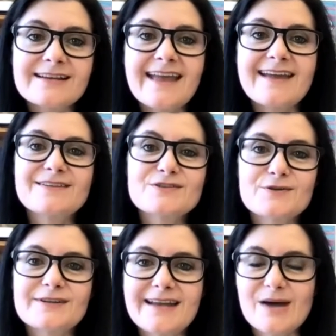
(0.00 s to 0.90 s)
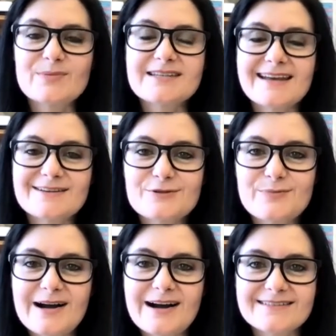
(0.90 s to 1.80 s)
can join our botanical
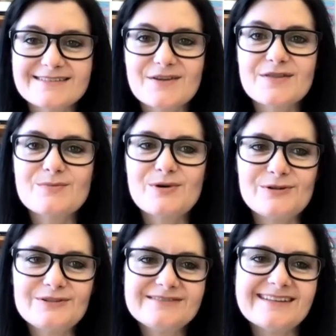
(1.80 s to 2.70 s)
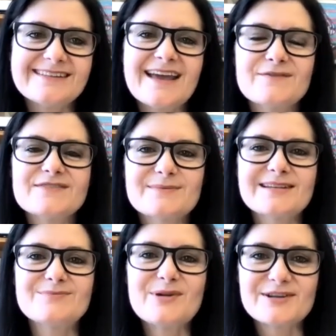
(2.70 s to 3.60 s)
partners on the mall and have some
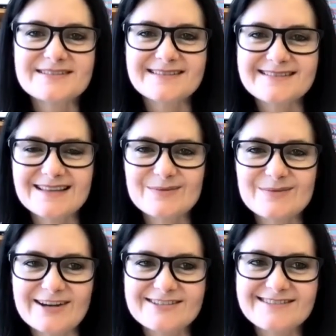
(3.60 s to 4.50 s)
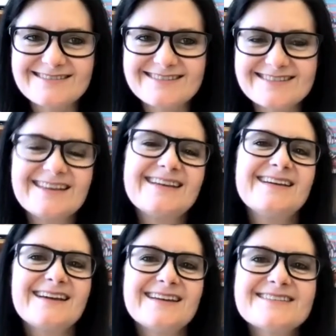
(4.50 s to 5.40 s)
in-person celebrations.
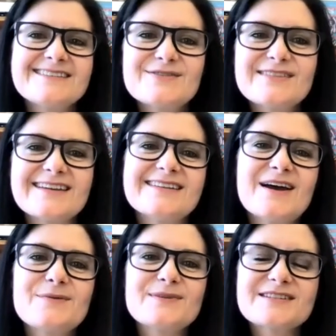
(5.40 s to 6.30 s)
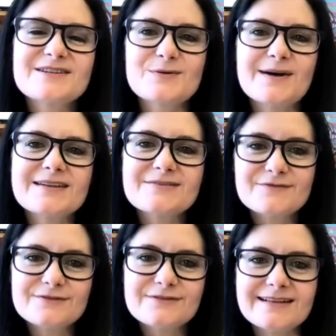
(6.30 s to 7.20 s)
Until then, I wish you a
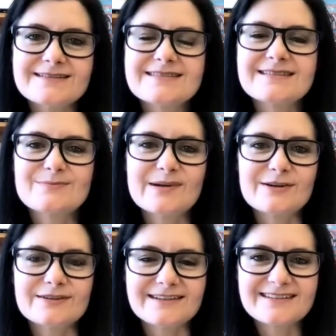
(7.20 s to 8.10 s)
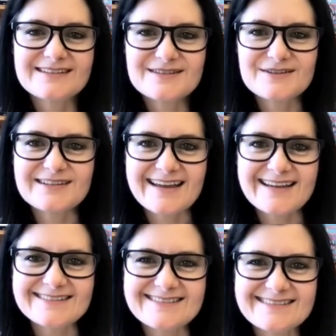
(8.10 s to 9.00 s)
wonderful and symbiotic 2
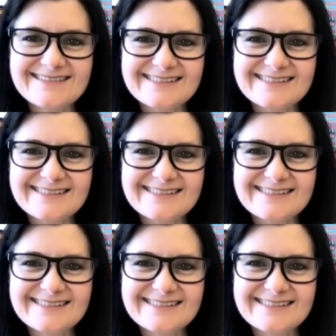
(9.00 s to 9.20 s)
days.